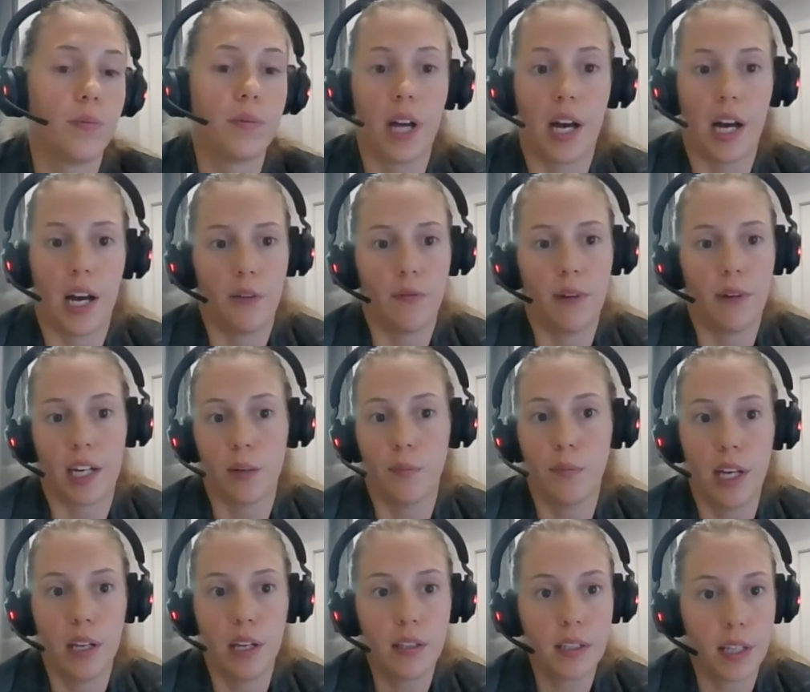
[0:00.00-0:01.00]
uh,
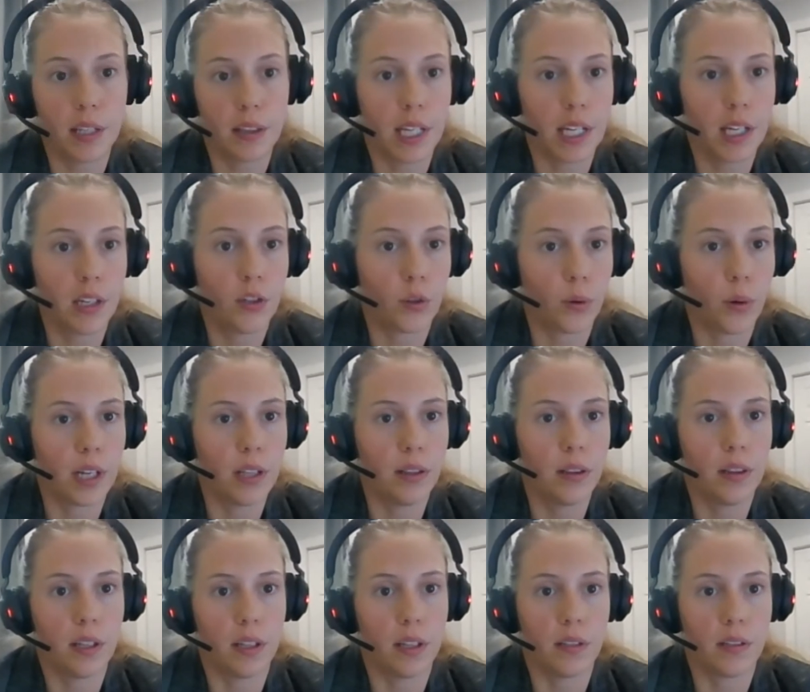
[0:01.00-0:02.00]
recommend that they
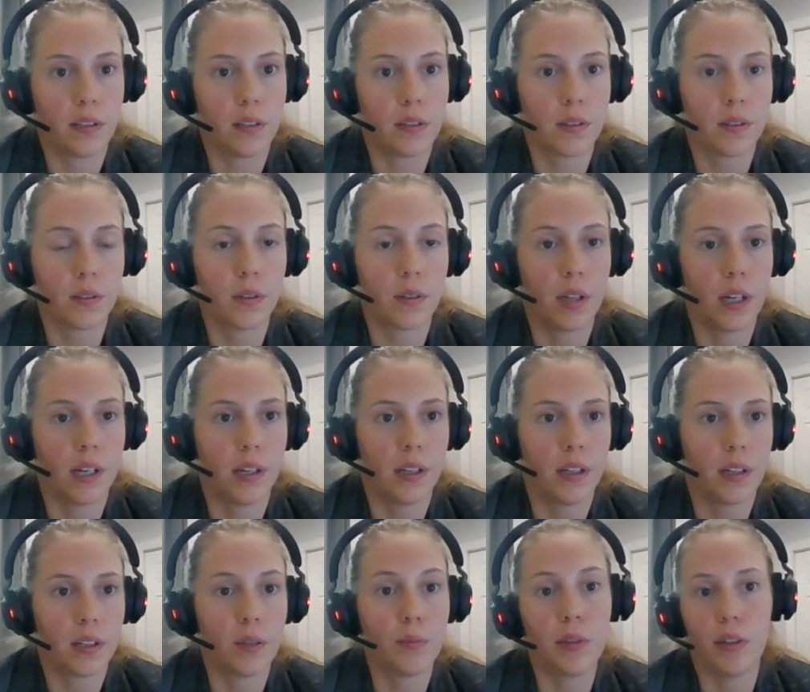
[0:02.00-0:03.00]
join this
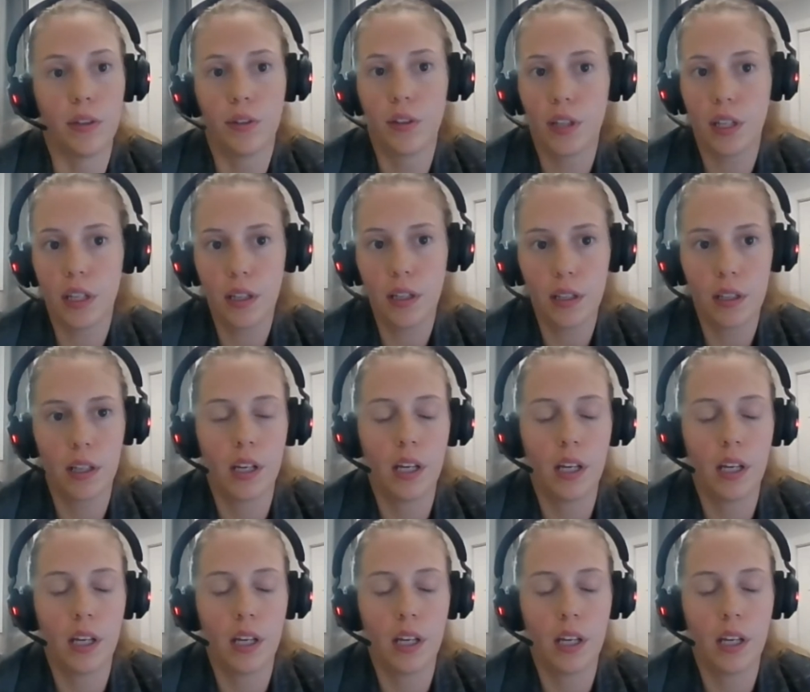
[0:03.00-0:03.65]
community.